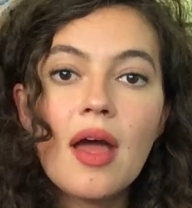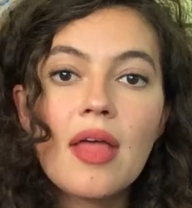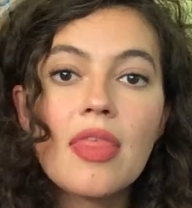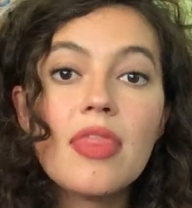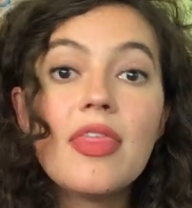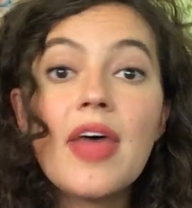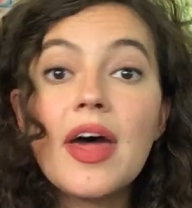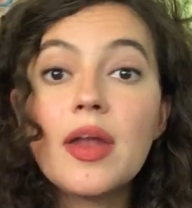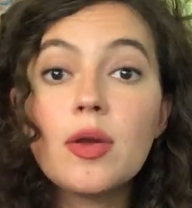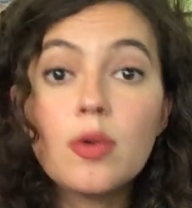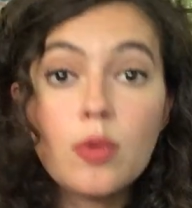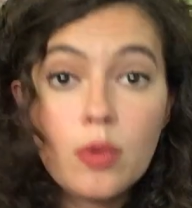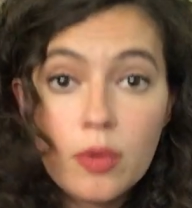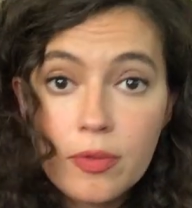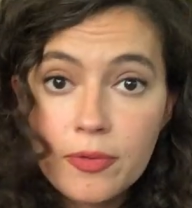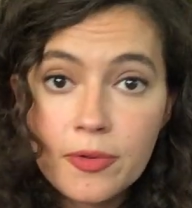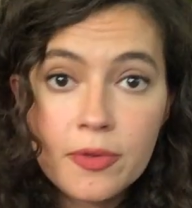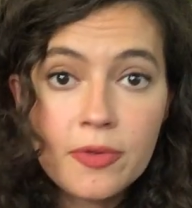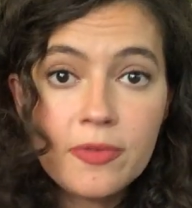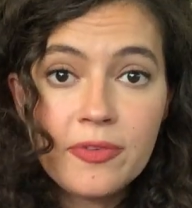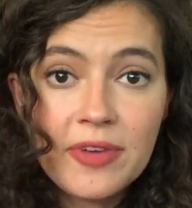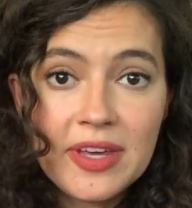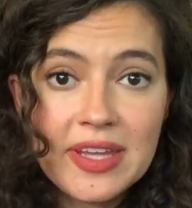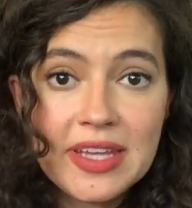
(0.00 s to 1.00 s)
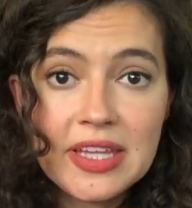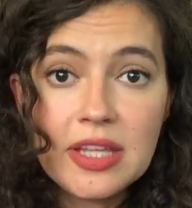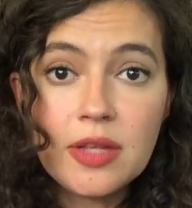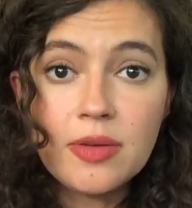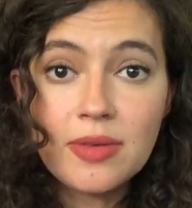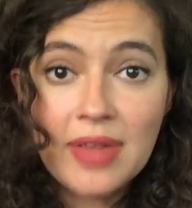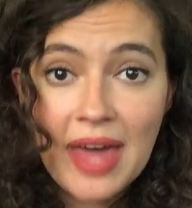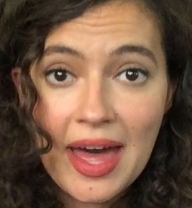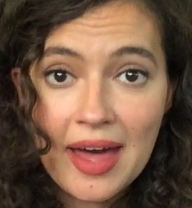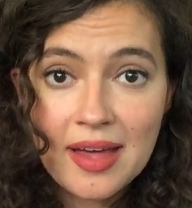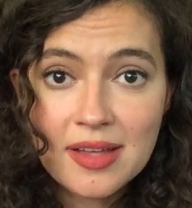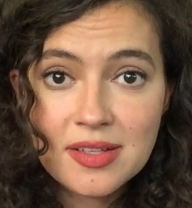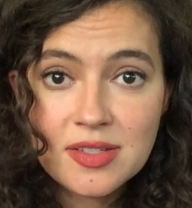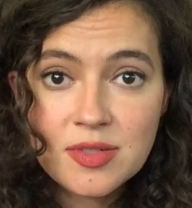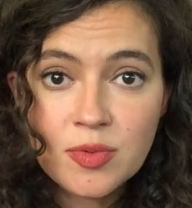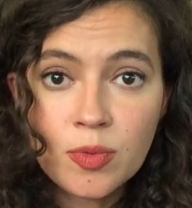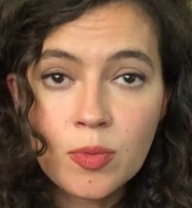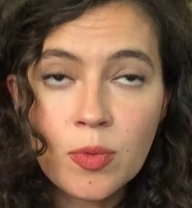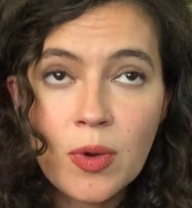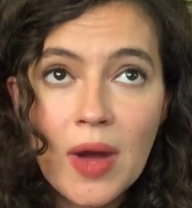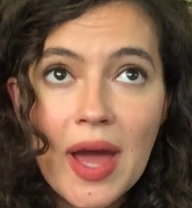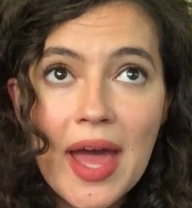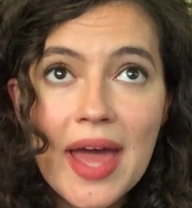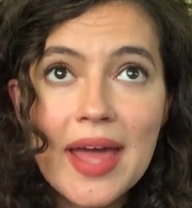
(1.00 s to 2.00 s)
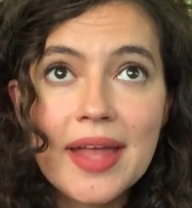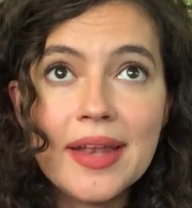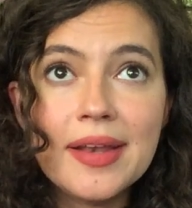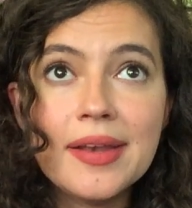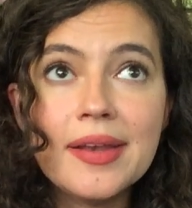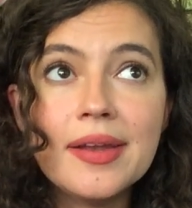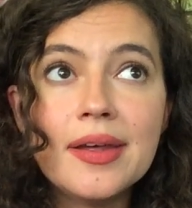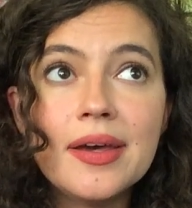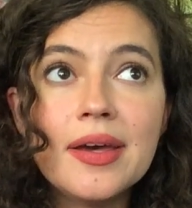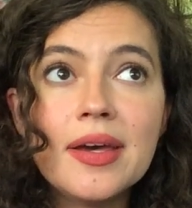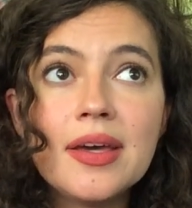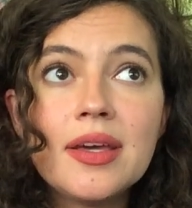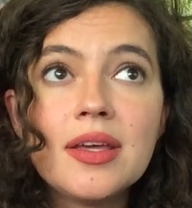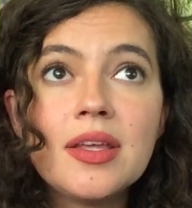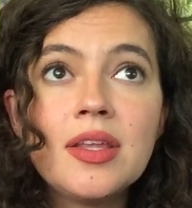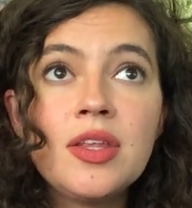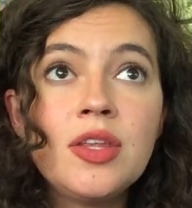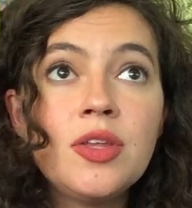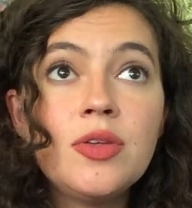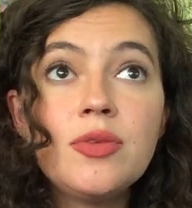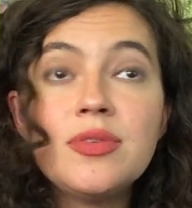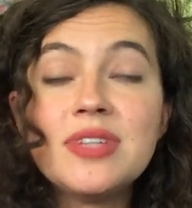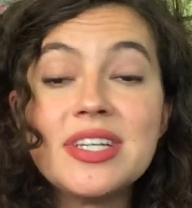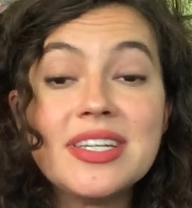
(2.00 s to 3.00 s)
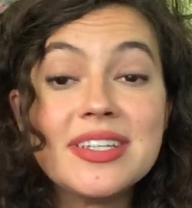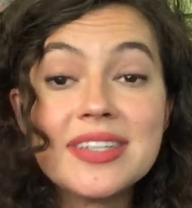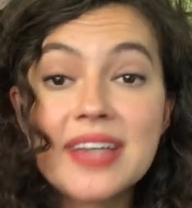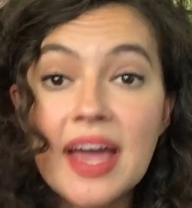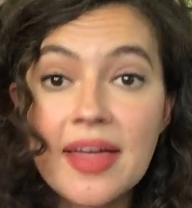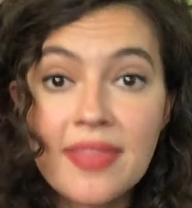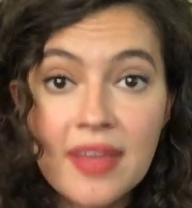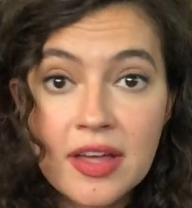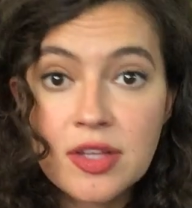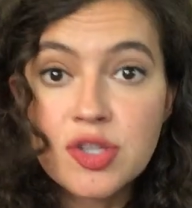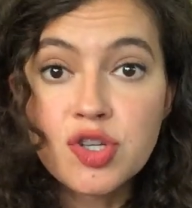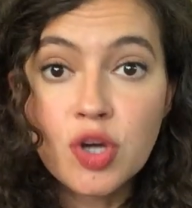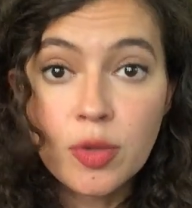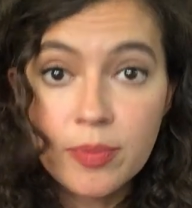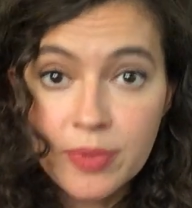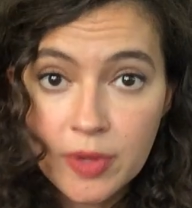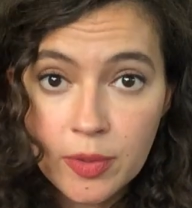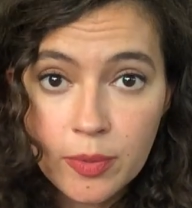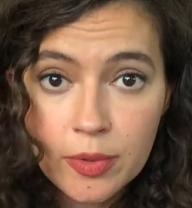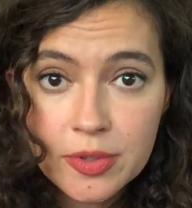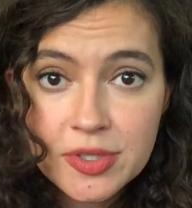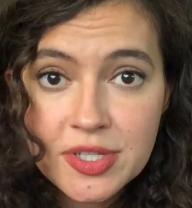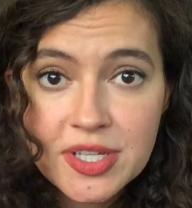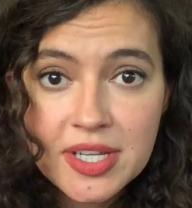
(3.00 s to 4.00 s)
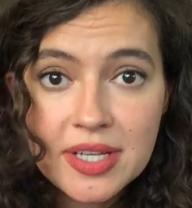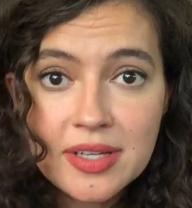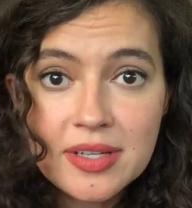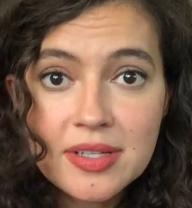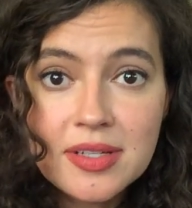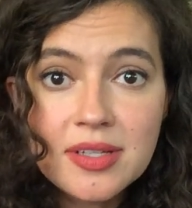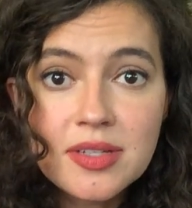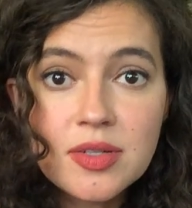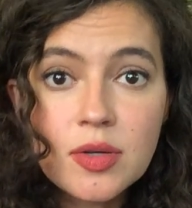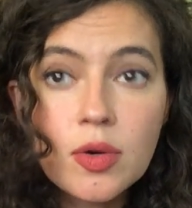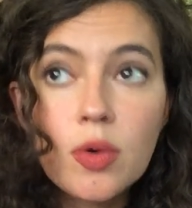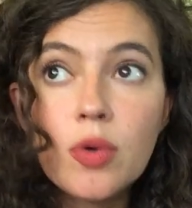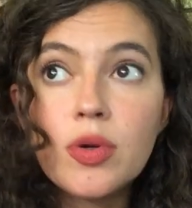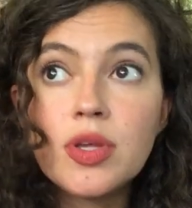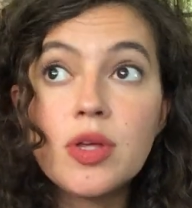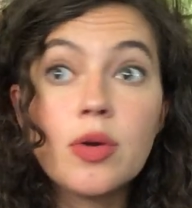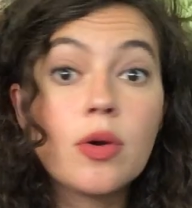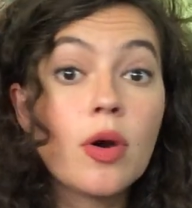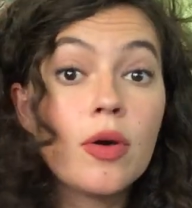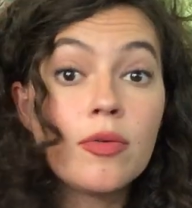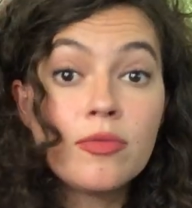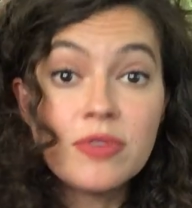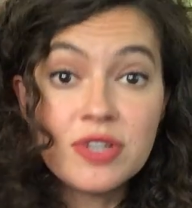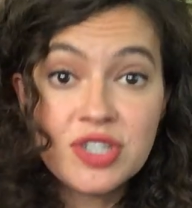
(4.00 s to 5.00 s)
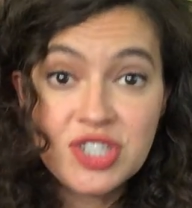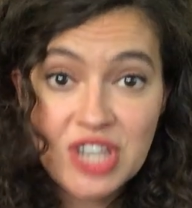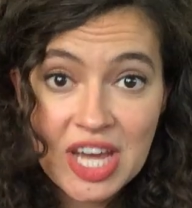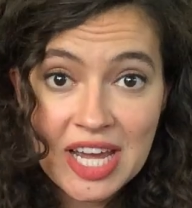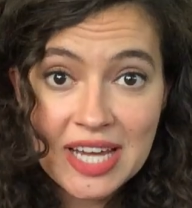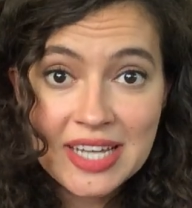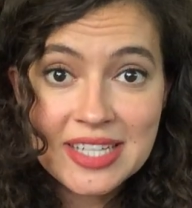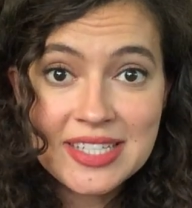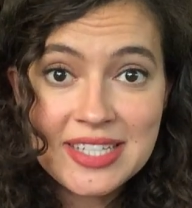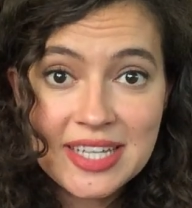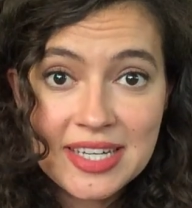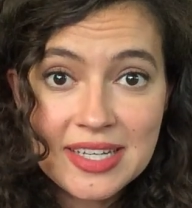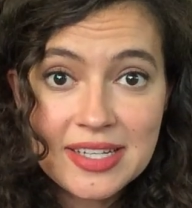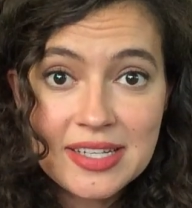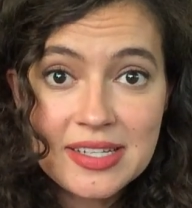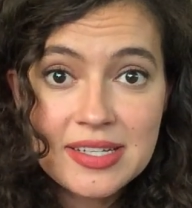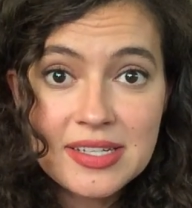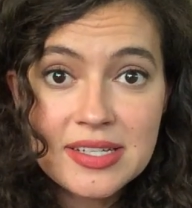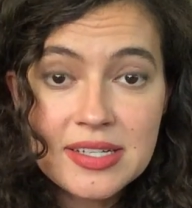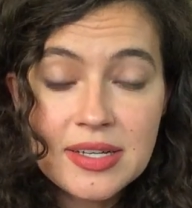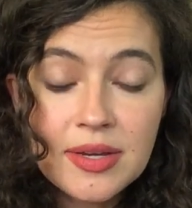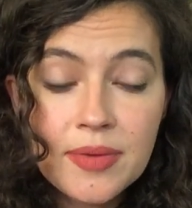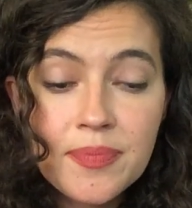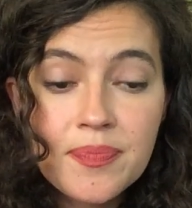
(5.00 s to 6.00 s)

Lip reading: That awful feeling you get when you didn't get that job you wanted or you got rejected